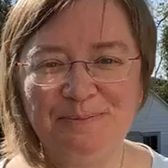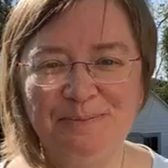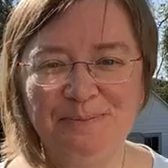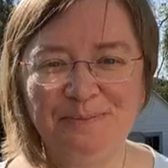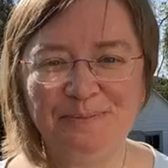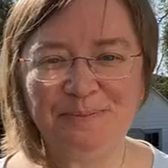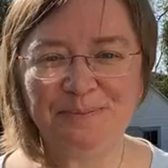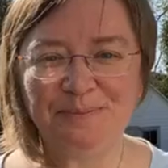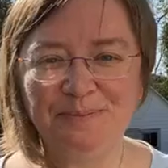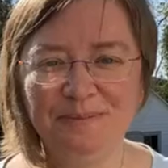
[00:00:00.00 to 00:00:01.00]

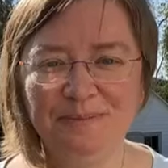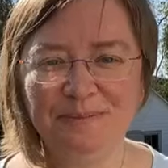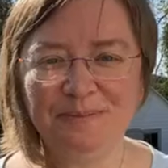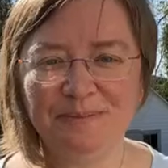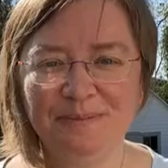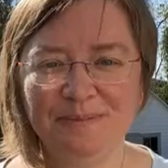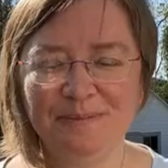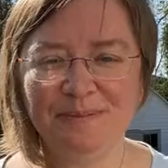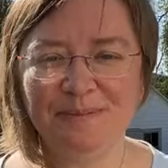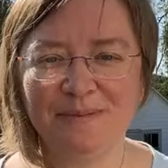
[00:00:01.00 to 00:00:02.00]

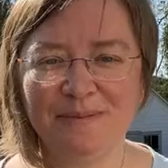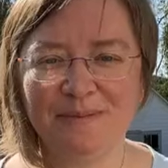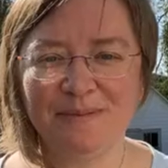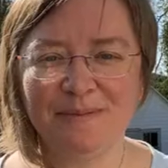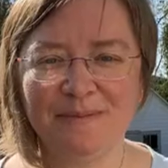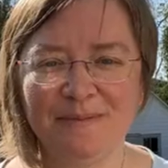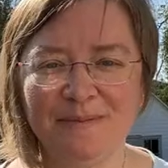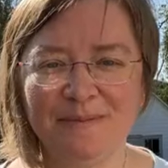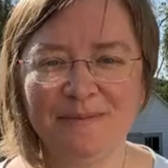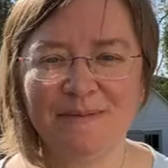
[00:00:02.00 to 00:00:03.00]

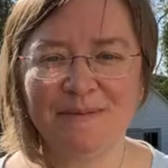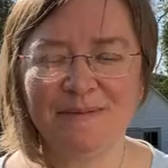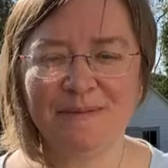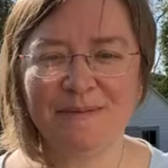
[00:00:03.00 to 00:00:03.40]
(no one is talking)